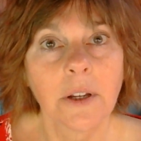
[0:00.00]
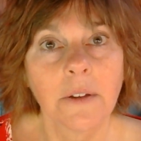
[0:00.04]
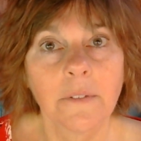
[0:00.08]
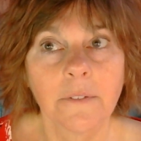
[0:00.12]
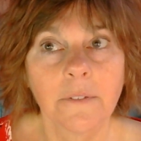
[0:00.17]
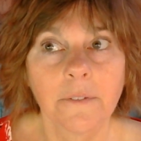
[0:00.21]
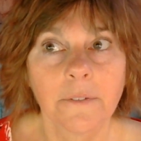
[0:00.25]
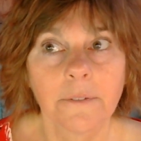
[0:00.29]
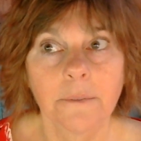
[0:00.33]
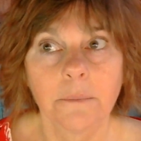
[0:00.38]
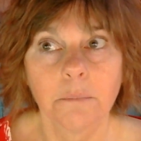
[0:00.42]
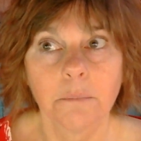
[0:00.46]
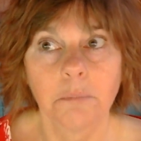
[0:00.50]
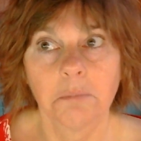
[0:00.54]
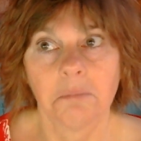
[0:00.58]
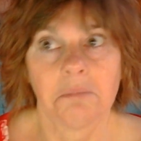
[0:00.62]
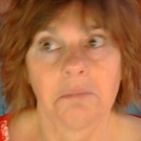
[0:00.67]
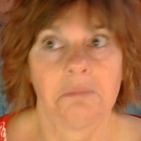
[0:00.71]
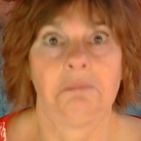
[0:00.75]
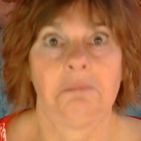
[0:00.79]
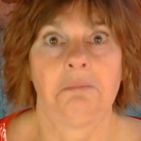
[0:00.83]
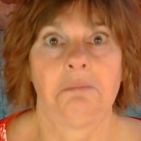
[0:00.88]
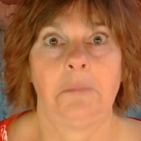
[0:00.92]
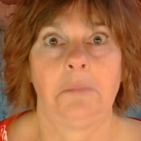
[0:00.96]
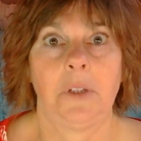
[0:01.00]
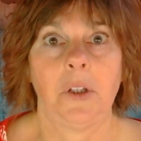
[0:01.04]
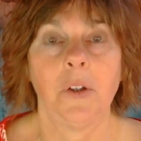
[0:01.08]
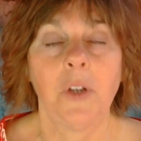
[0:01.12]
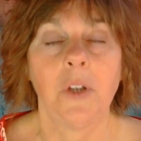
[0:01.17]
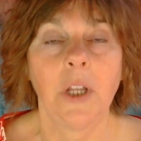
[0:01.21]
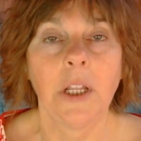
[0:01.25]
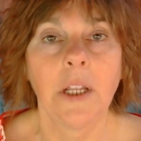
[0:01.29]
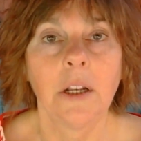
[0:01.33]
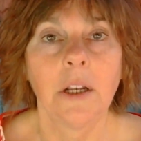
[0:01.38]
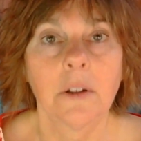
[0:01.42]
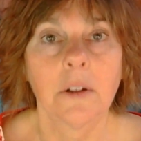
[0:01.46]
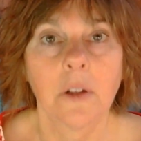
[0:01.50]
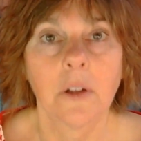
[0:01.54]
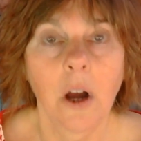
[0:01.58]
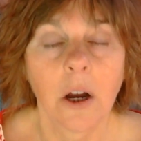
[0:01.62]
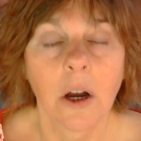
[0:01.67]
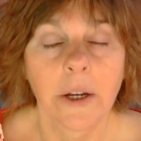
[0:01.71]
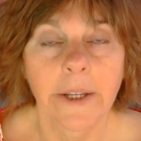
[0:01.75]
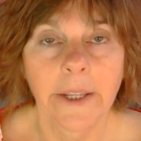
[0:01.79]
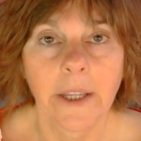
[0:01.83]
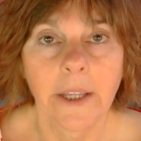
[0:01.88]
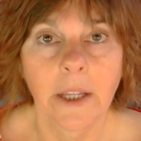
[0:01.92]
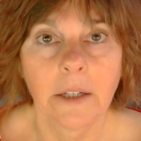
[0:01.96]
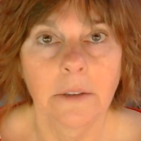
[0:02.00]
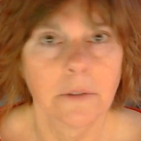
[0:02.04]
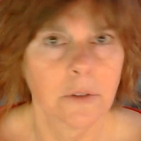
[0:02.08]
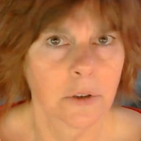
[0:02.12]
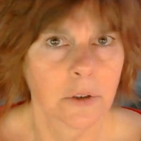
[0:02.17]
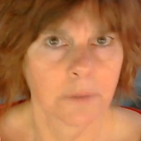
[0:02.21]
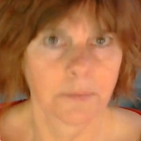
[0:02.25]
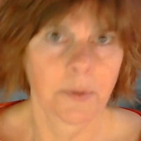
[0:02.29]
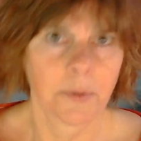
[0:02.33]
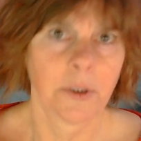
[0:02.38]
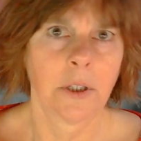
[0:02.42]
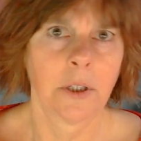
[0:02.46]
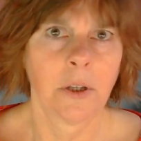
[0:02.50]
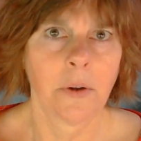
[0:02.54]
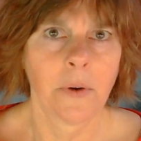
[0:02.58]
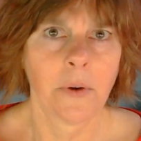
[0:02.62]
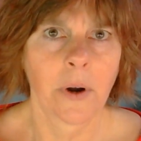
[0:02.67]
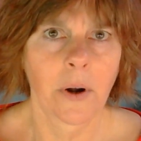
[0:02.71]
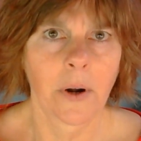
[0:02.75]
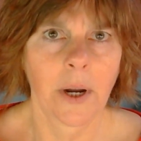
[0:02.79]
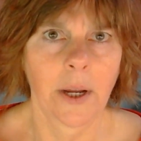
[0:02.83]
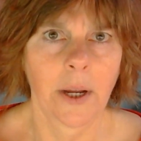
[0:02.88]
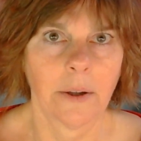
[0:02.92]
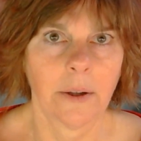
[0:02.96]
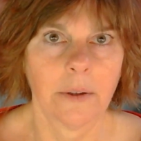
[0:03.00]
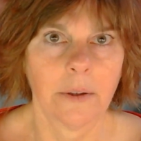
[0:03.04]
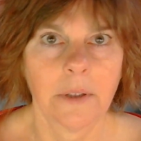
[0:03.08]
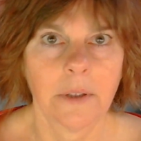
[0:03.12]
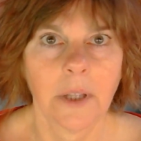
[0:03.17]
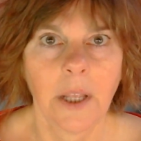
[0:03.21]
if you need a login, just put the URL.